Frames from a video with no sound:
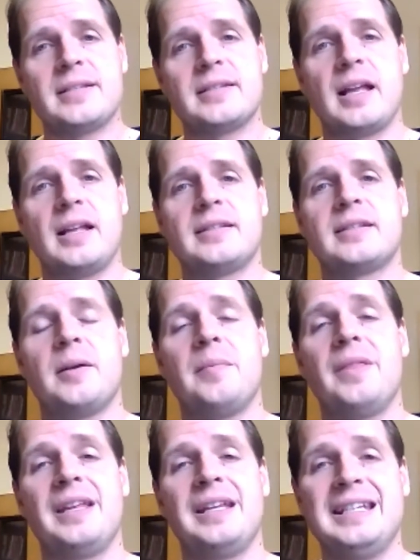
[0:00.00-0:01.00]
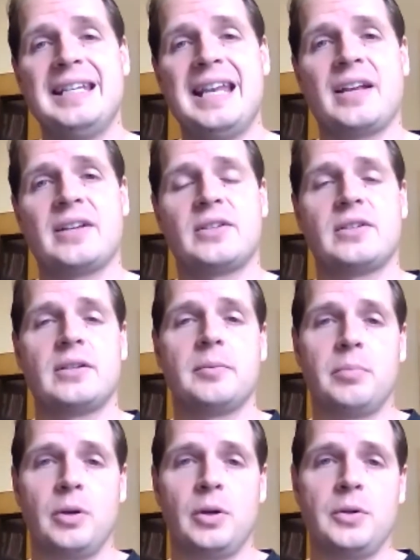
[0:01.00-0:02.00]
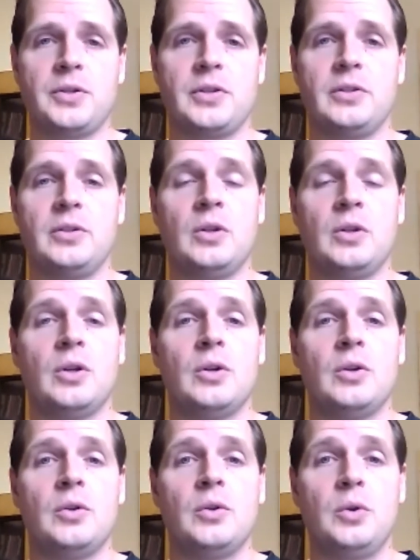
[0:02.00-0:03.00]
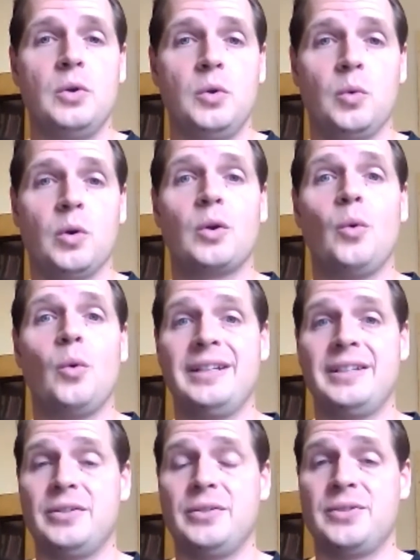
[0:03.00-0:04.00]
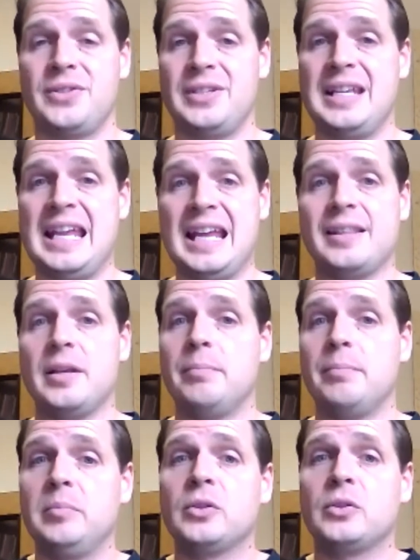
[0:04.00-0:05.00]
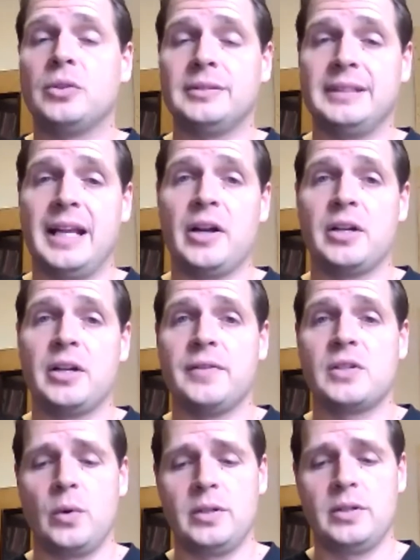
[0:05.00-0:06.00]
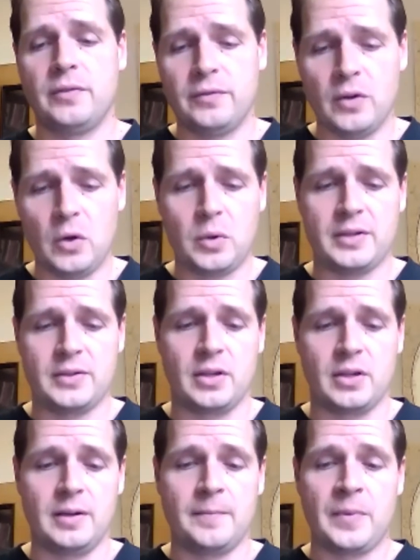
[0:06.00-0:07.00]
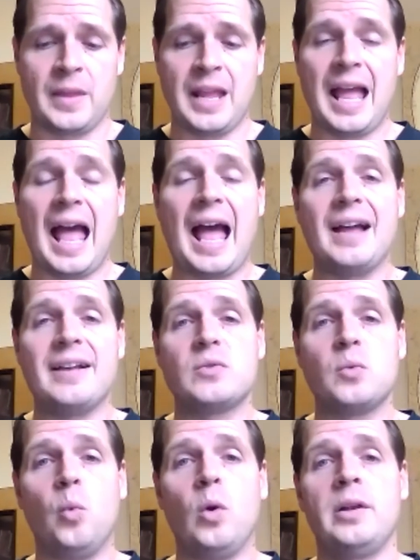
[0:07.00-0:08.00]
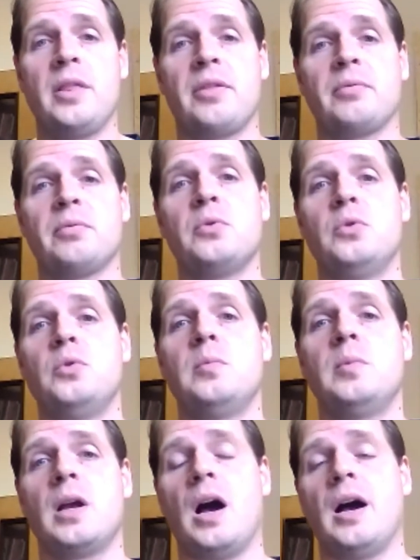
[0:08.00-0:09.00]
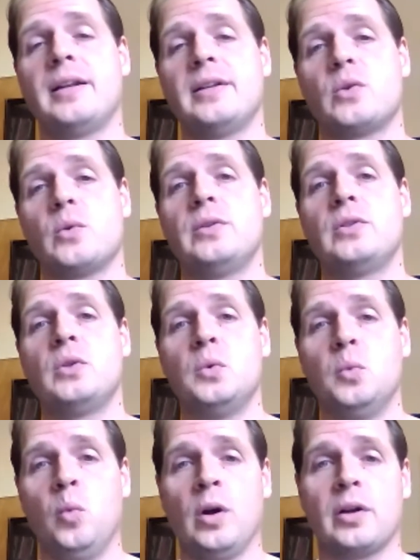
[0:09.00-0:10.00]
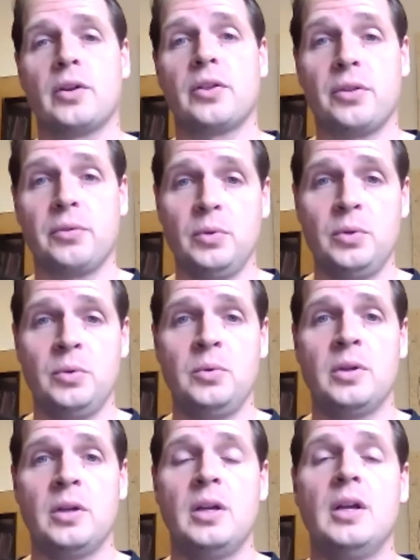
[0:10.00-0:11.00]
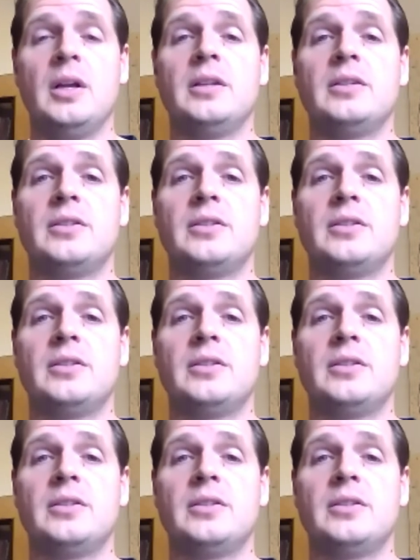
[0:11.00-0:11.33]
but it sets up the next person who we're going to see and the biblical narrative is going to focus on as one through whom God is going to work through